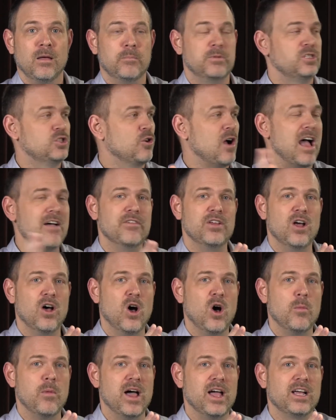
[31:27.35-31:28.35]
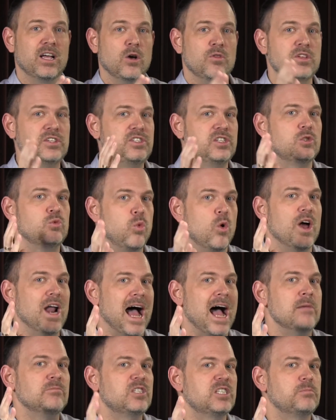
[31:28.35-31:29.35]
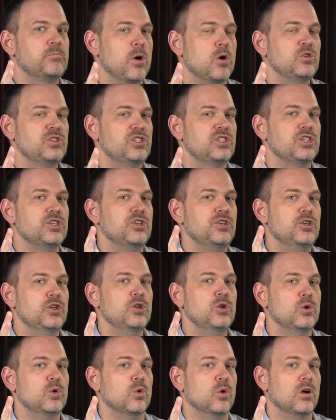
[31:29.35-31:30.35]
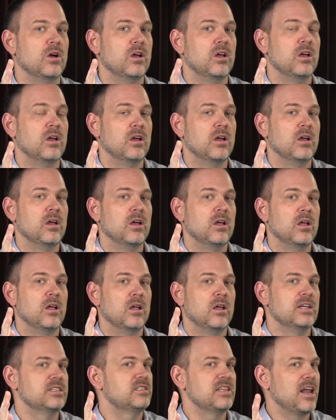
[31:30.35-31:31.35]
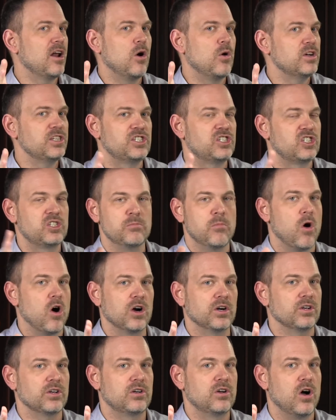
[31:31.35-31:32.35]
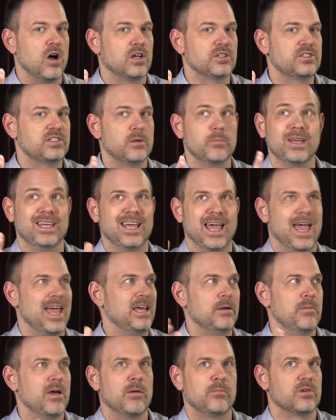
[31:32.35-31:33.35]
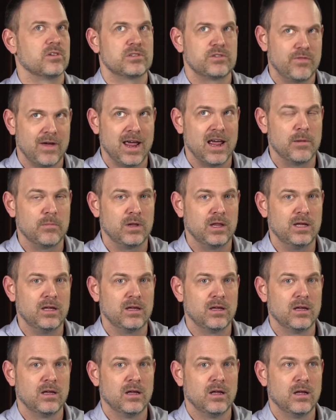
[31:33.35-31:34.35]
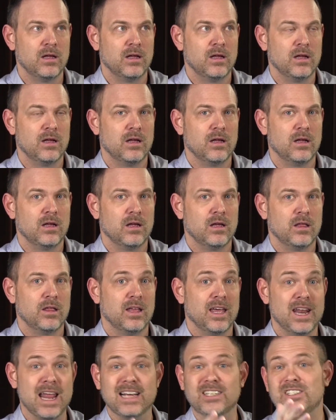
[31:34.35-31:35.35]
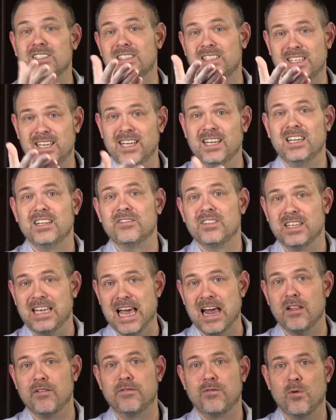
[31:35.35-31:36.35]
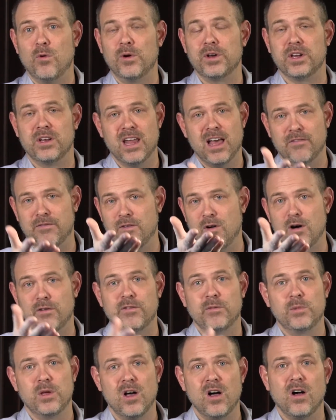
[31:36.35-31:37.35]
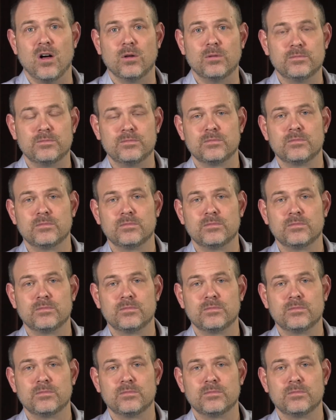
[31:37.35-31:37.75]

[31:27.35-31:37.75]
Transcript: But driving home, I go, this is what I'm supposed to do. It's not always smart to call some gang member's family. And actually, this kid lived in California, not far from y'all.